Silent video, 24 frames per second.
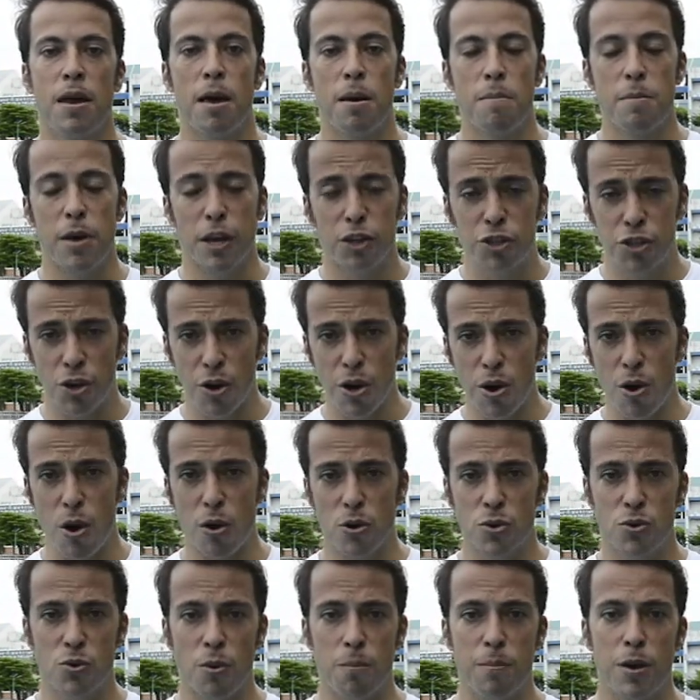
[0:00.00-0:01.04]
Make sure you
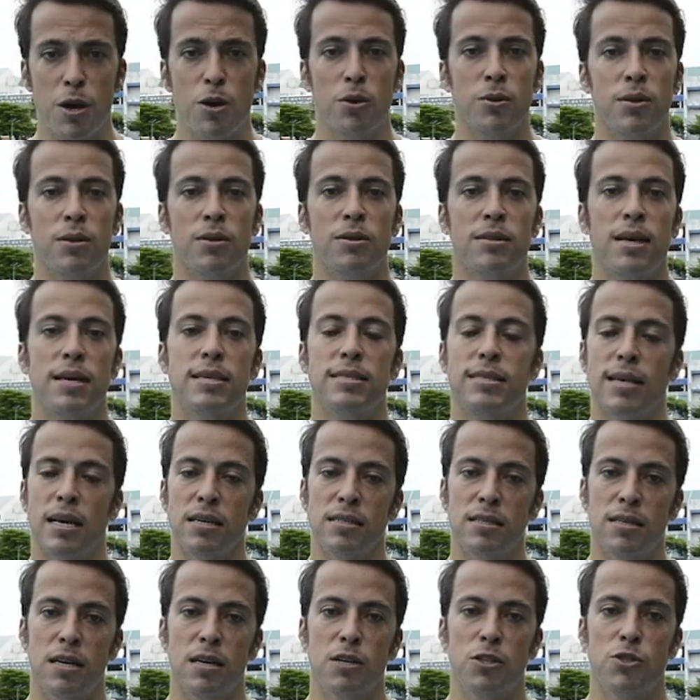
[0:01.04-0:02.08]
also build the
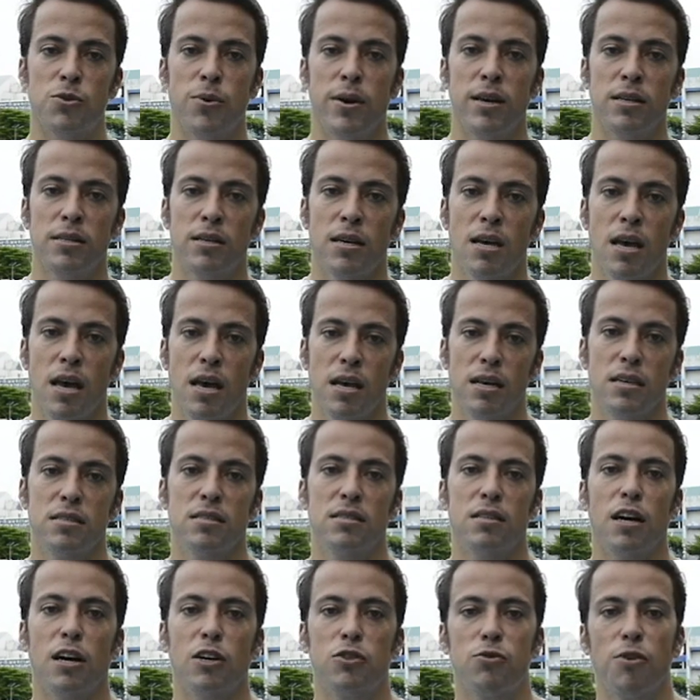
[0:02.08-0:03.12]
intensity into it. You
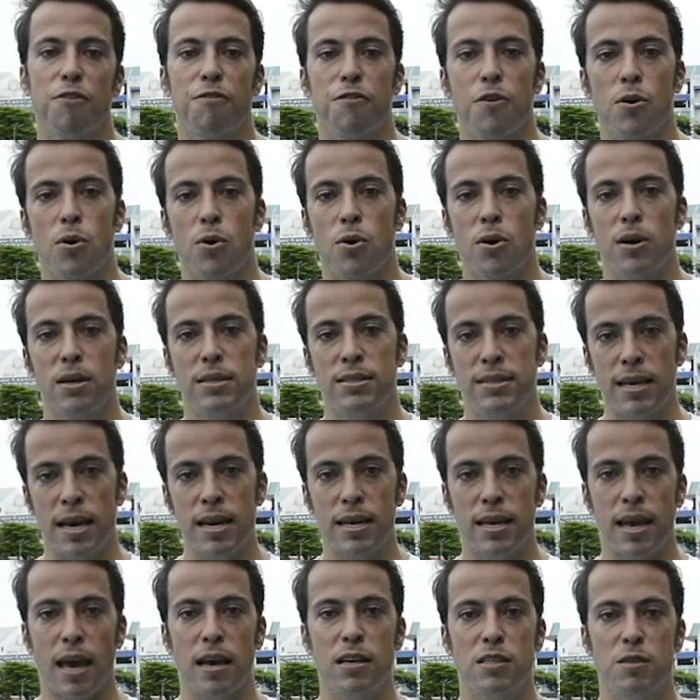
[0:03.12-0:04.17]
start with your
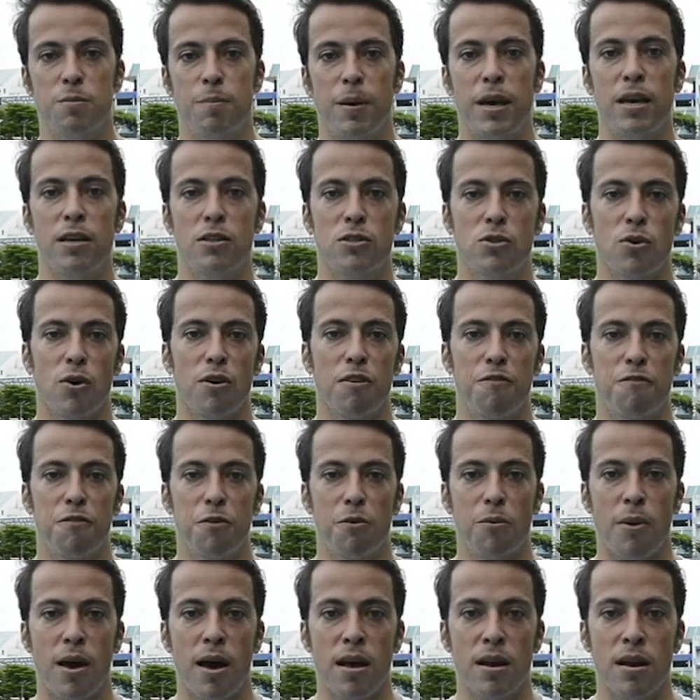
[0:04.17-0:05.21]
10K speed, so if you
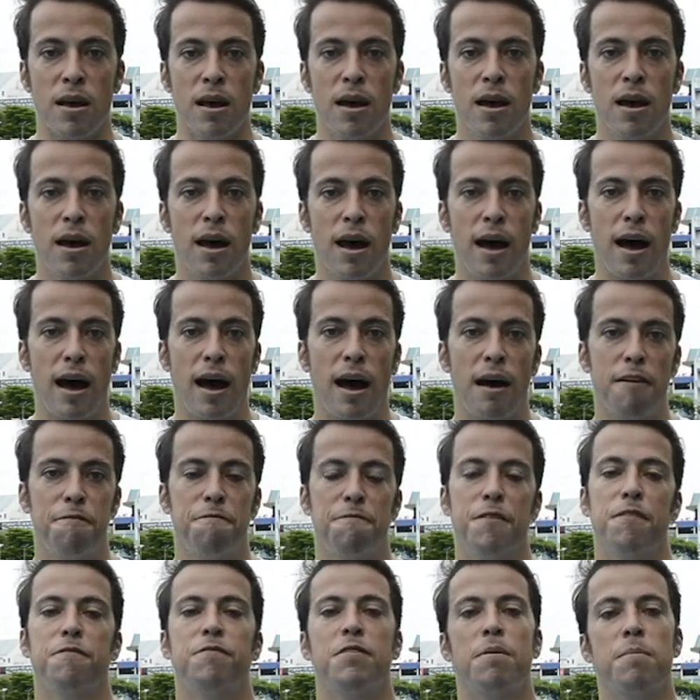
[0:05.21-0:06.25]
run a
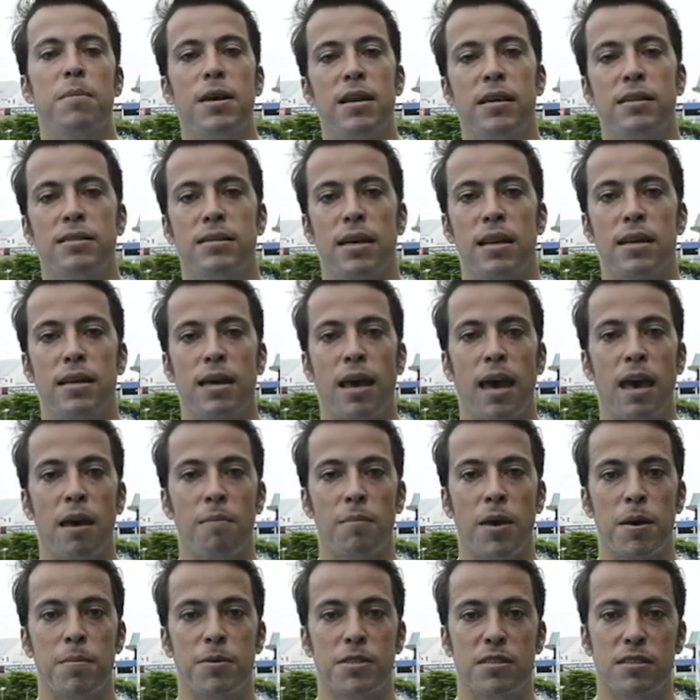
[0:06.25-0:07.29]
50-minute 10K,
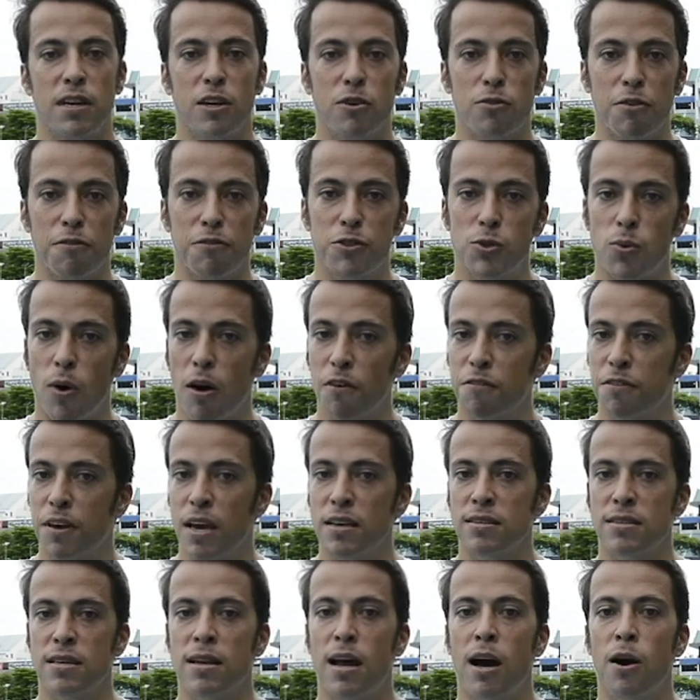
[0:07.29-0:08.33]
maybe start with 12
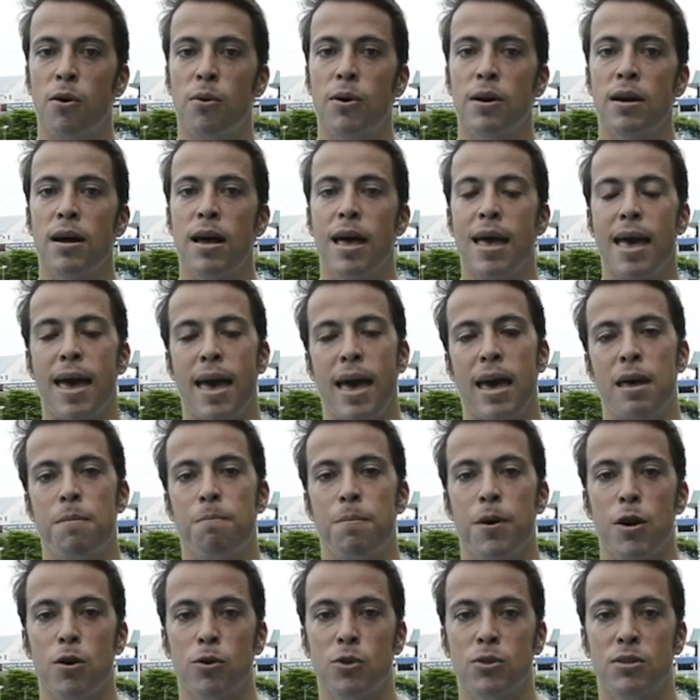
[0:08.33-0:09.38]
Ks an hour and
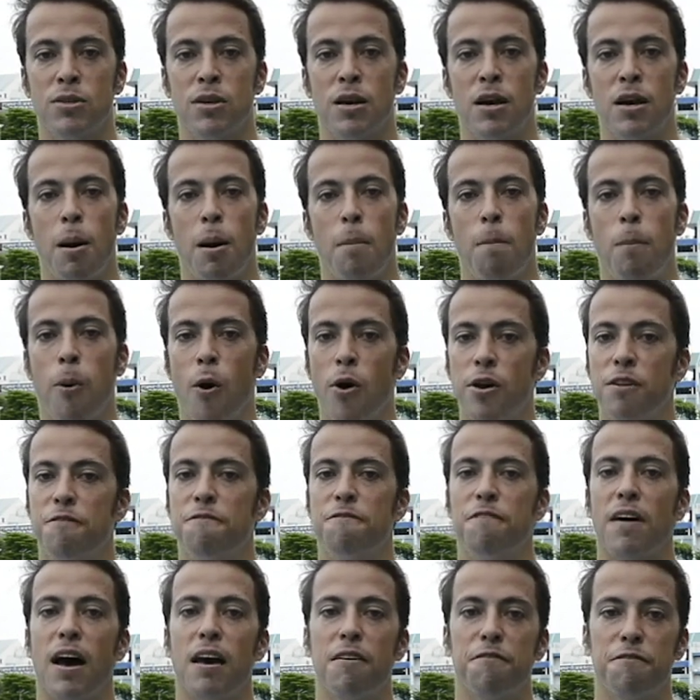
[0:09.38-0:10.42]
build
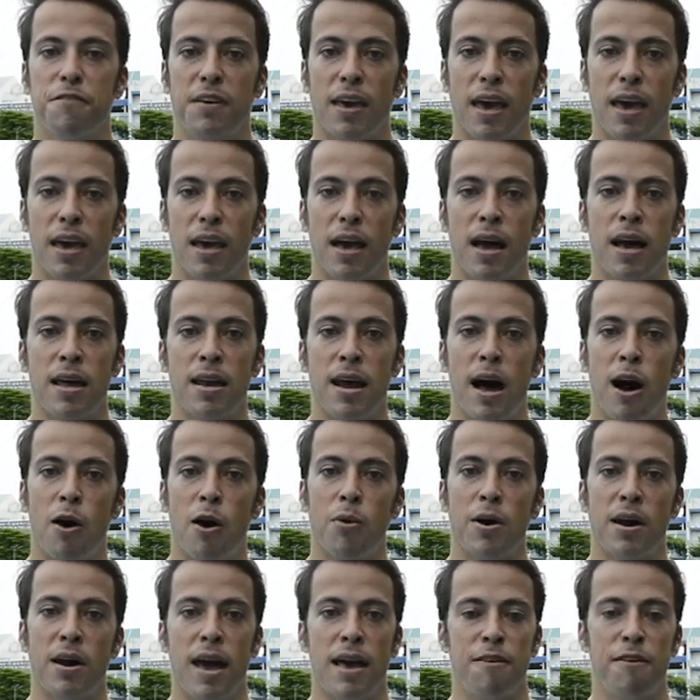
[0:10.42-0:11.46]
0.5K an
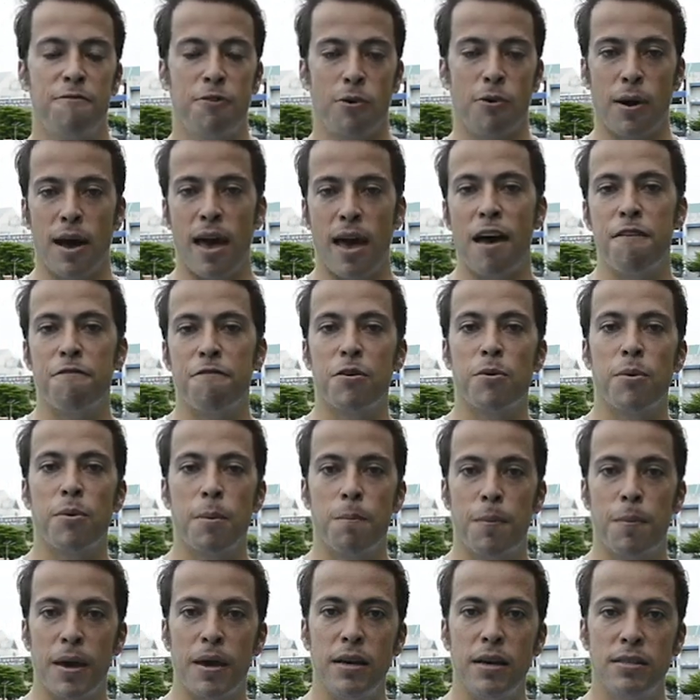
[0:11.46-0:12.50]
hour for every
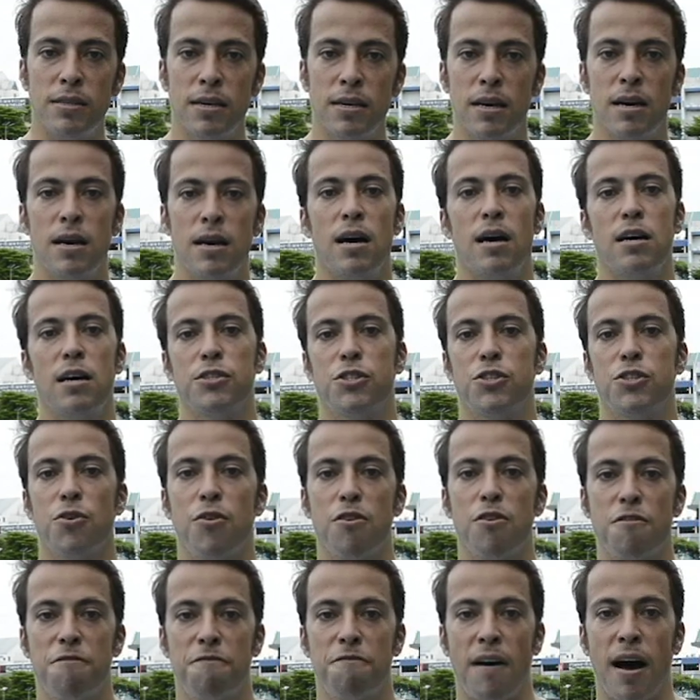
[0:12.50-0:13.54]
repeat until
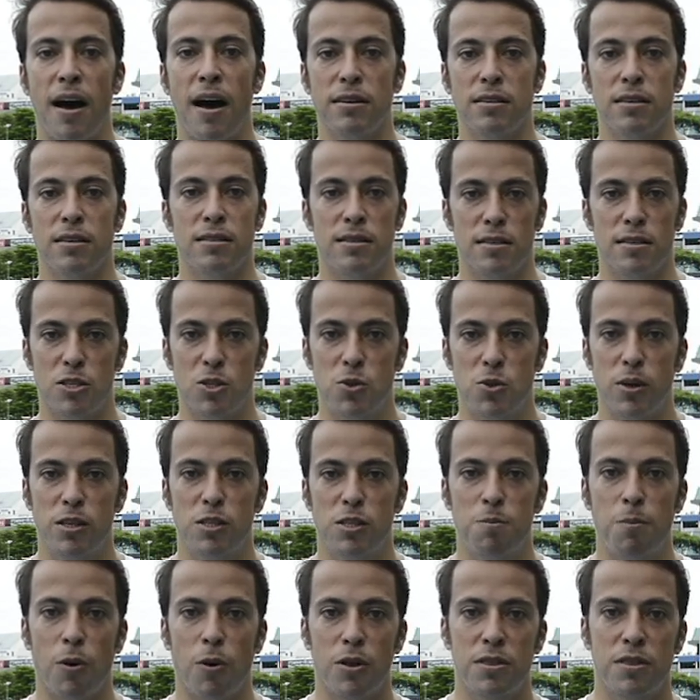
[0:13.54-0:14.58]
you find the sweet
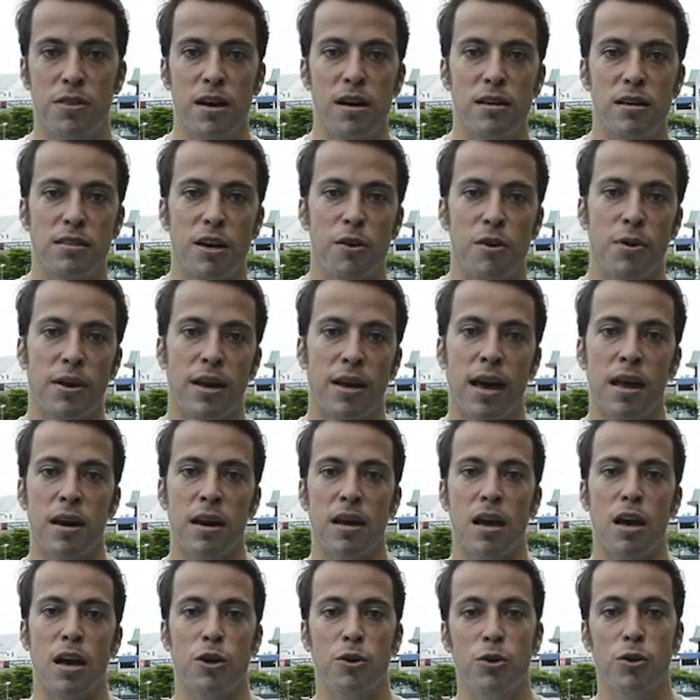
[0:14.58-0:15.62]
spot there that you're getting
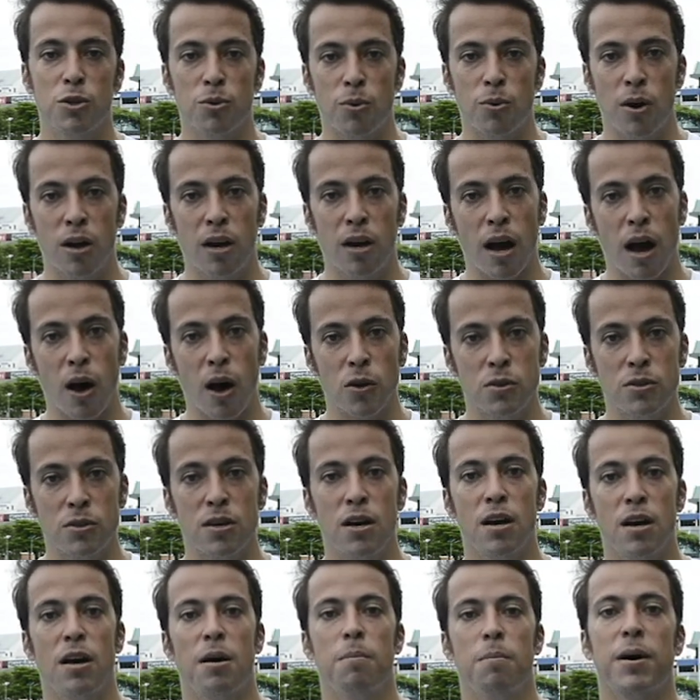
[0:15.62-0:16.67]
a good workout,
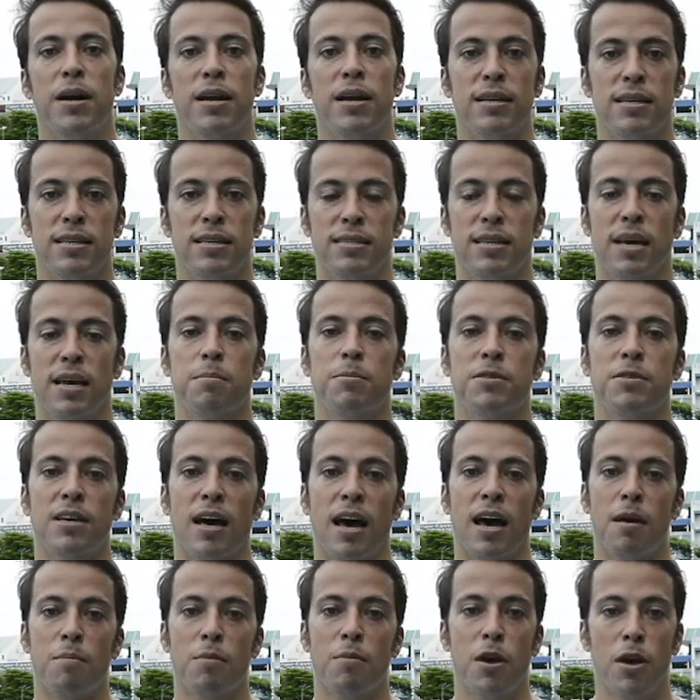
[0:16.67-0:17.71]
but at the same
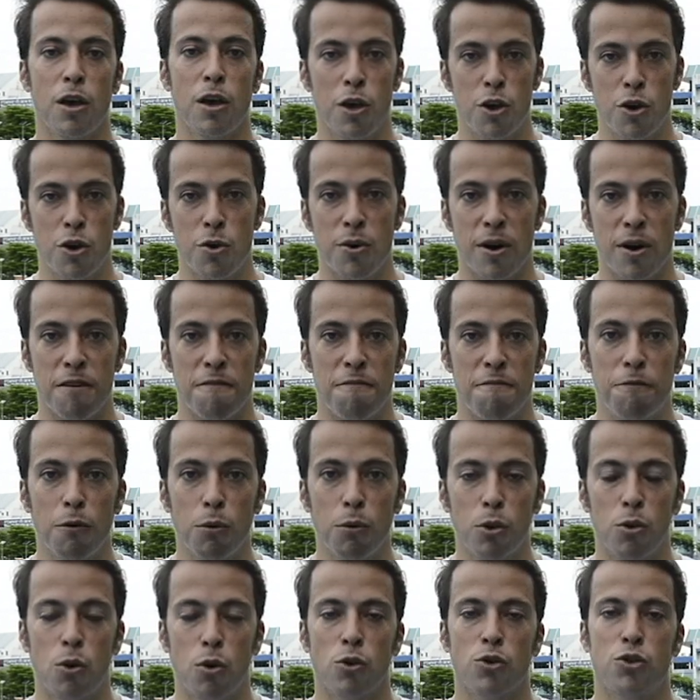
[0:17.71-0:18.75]
time you're in full
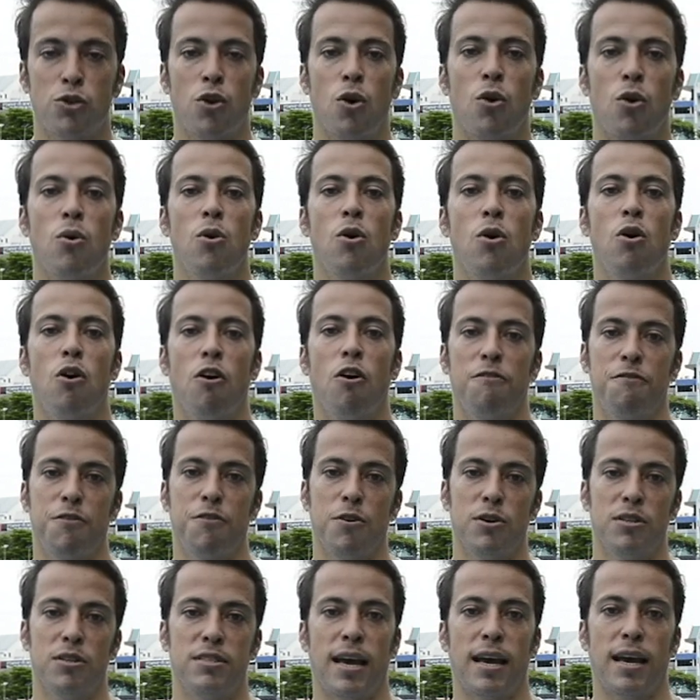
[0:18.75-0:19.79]
control of
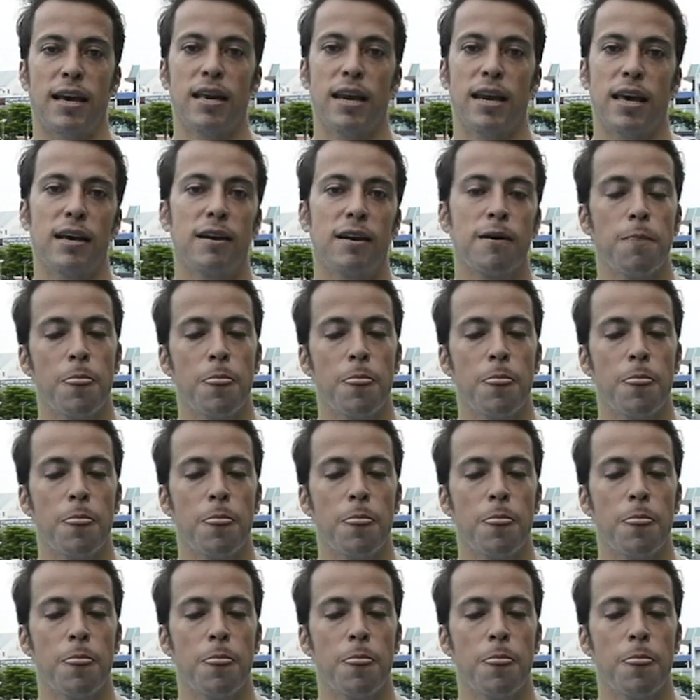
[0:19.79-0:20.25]
your technique.